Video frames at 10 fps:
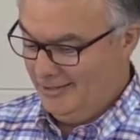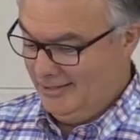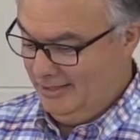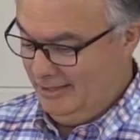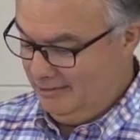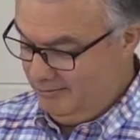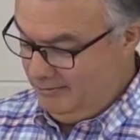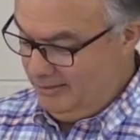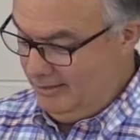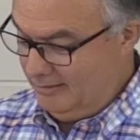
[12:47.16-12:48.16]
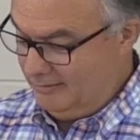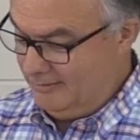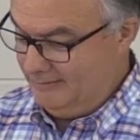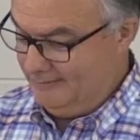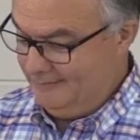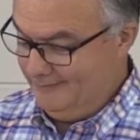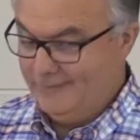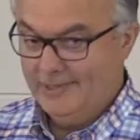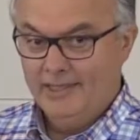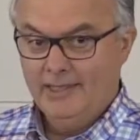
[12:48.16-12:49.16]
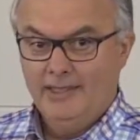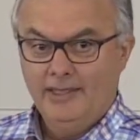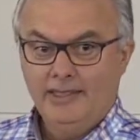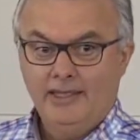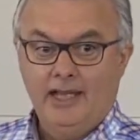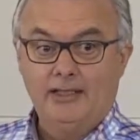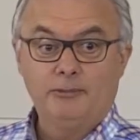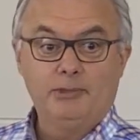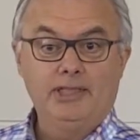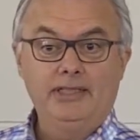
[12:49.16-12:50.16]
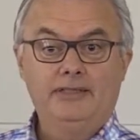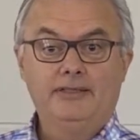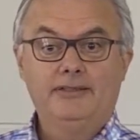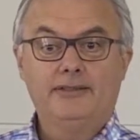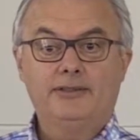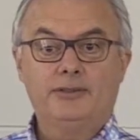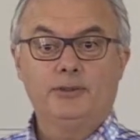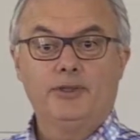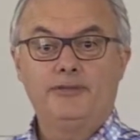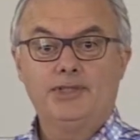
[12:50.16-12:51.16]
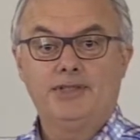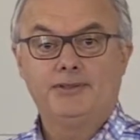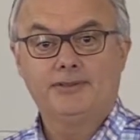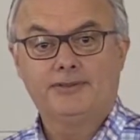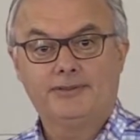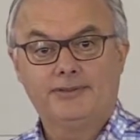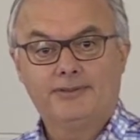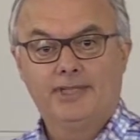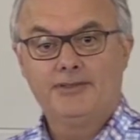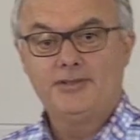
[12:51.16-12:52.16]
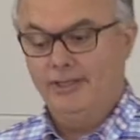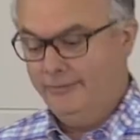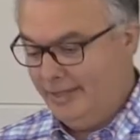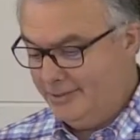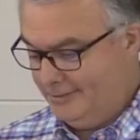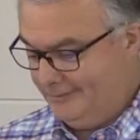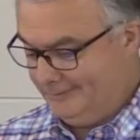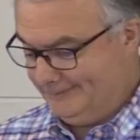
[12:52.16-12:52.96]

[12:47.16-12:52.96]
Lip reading: The answer is yes. Ultimately, the story of Jesus and salvation.